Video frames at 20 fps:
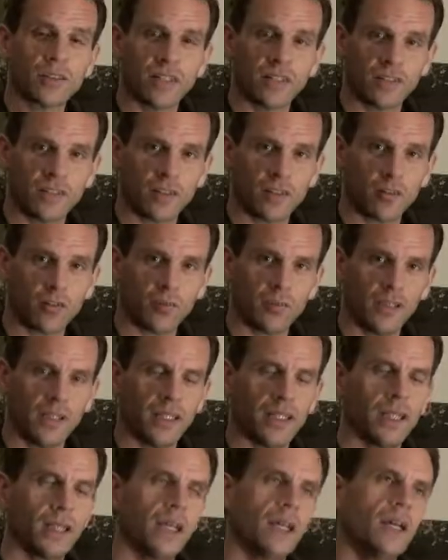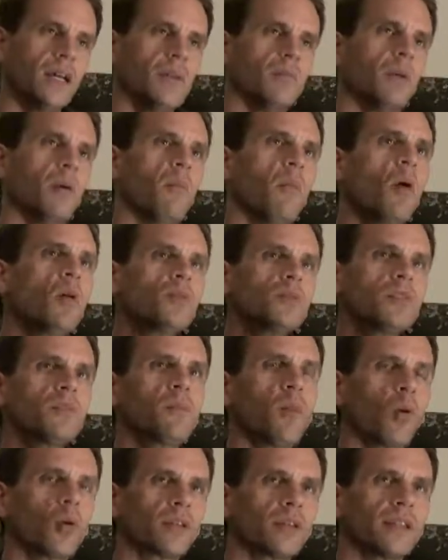considerably. But most
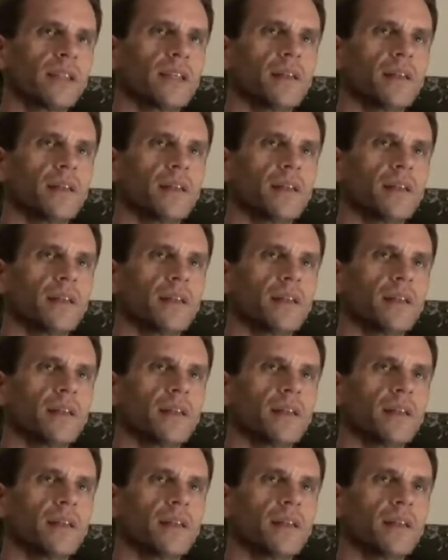importantly,